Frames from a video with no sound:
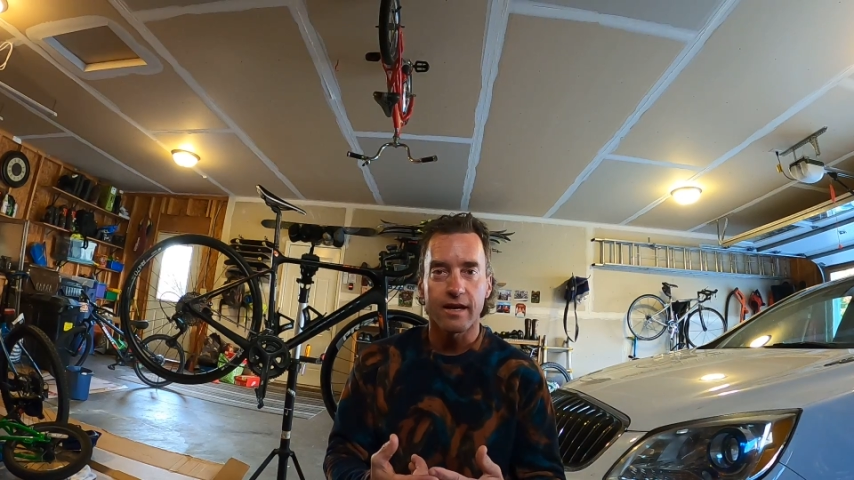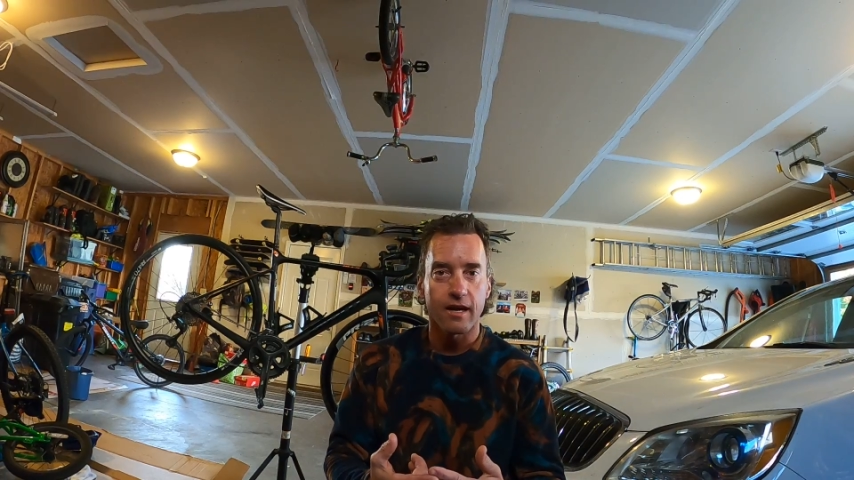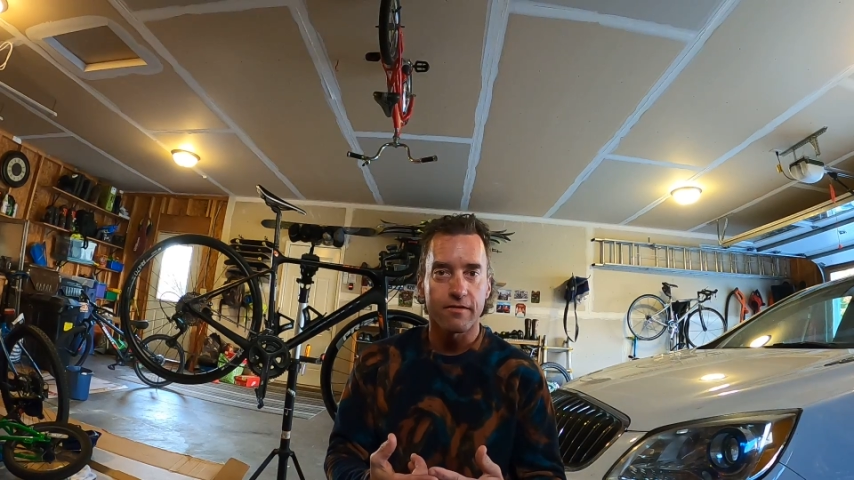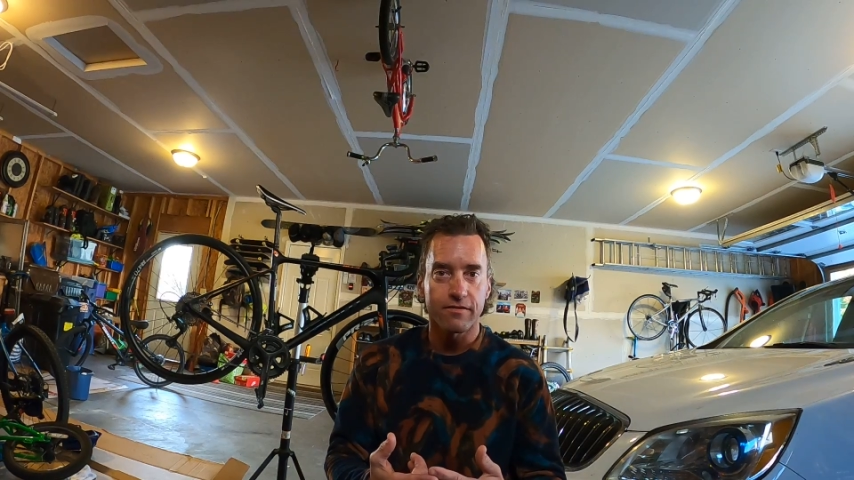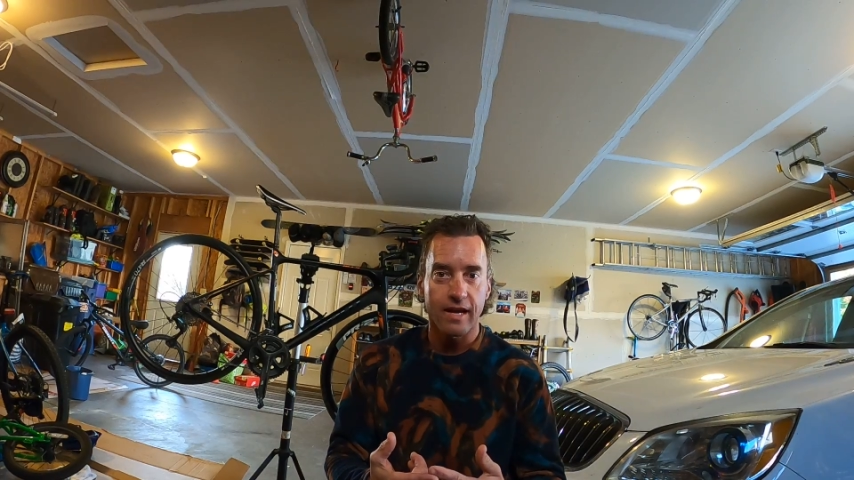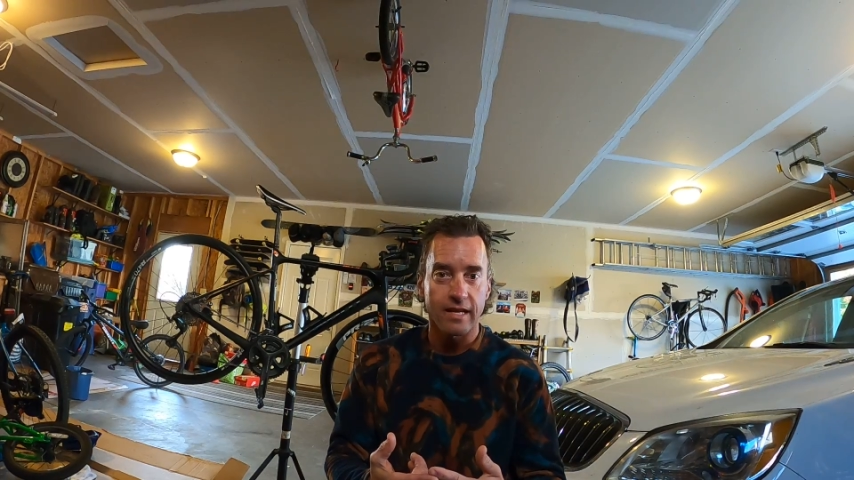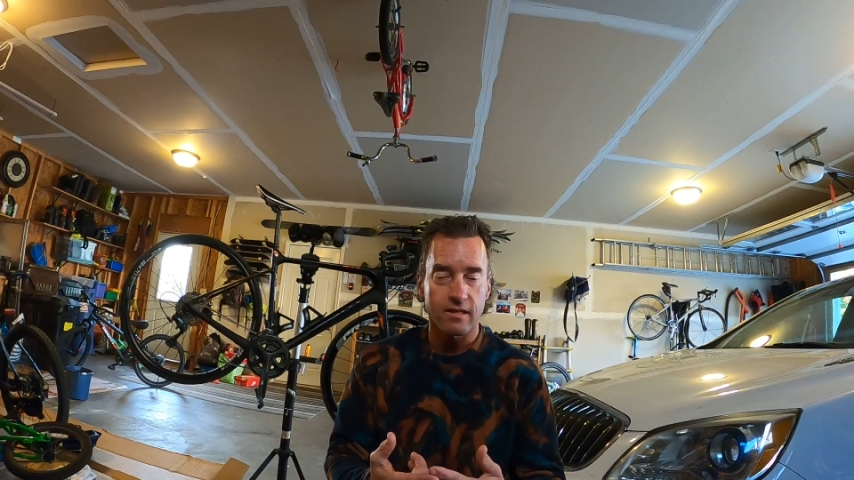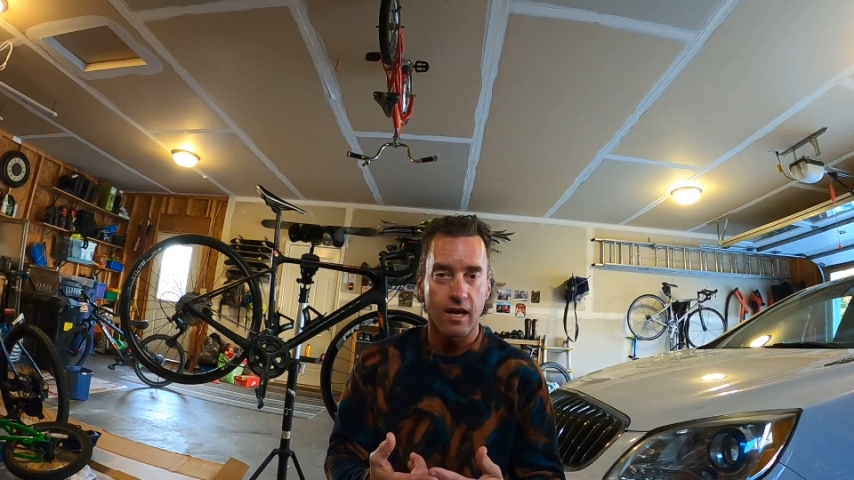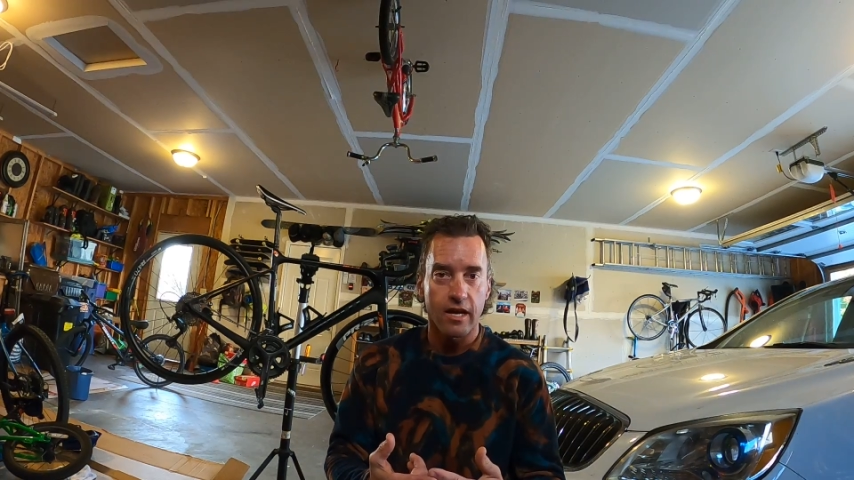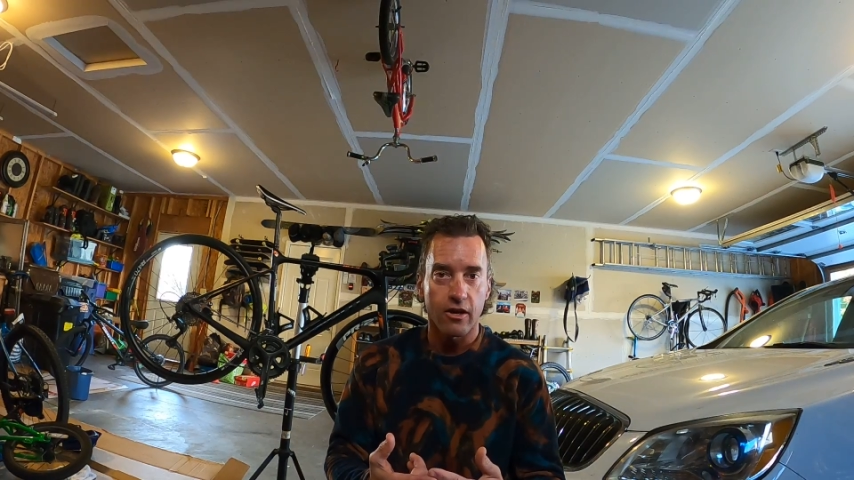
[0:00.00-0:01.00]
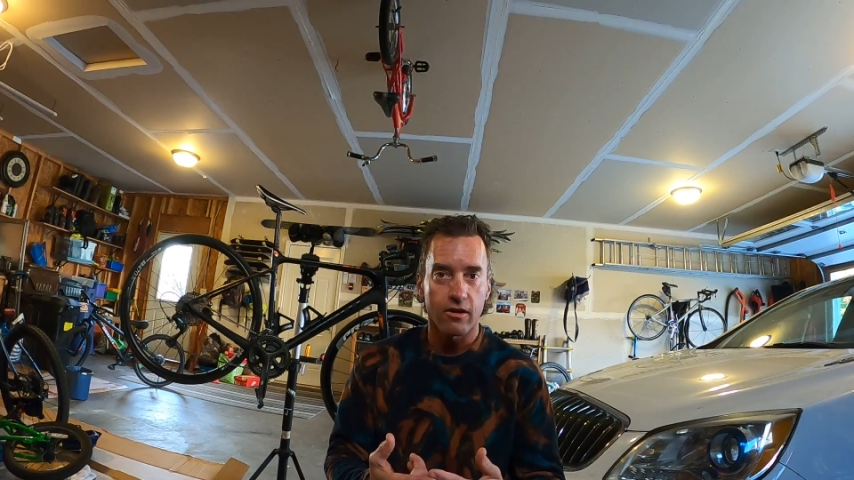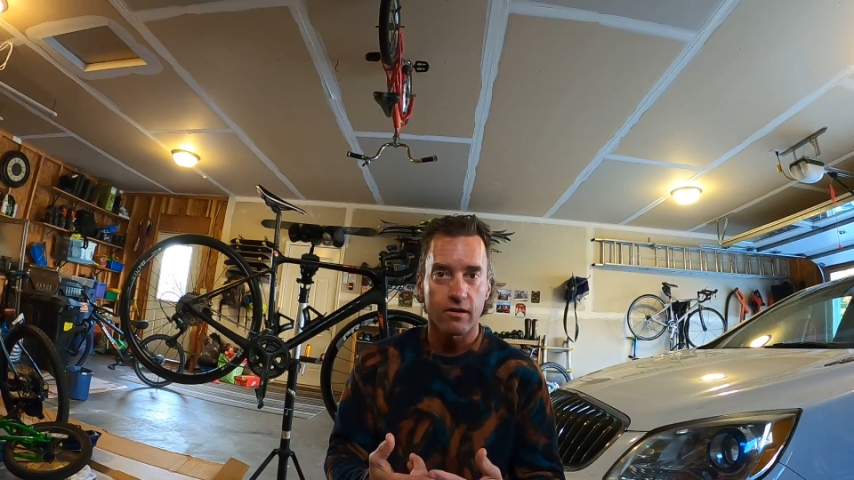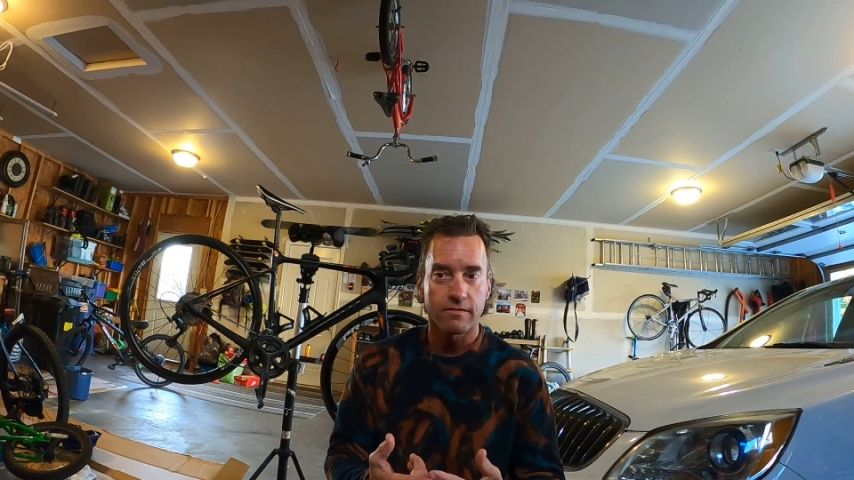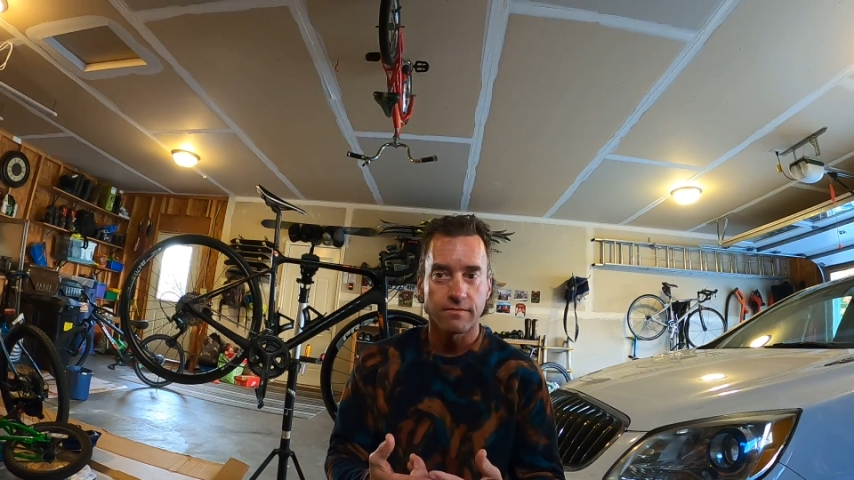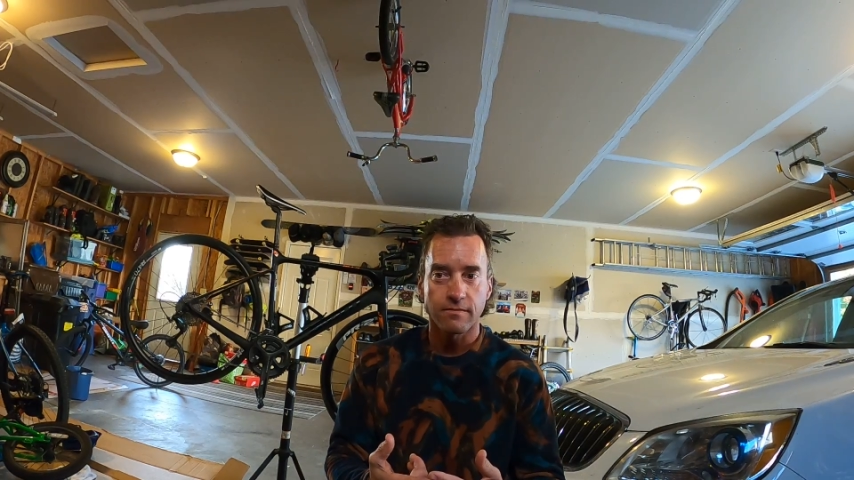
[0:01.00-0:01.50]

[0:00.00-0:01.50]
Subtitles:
got a flat tire,